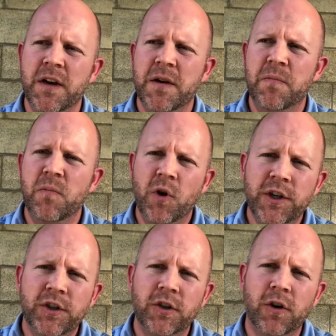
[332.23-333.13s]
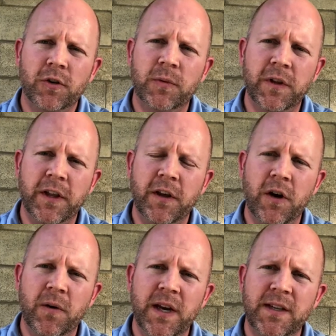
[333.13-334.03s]
Moisture ultimately
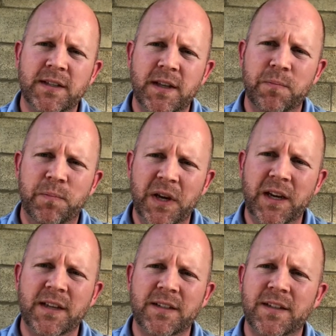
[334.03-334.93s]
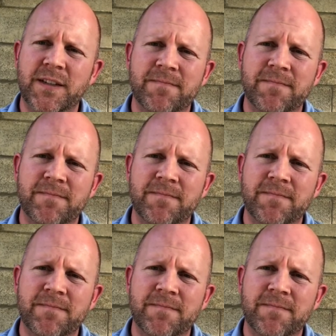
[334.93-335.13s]
though is the biggest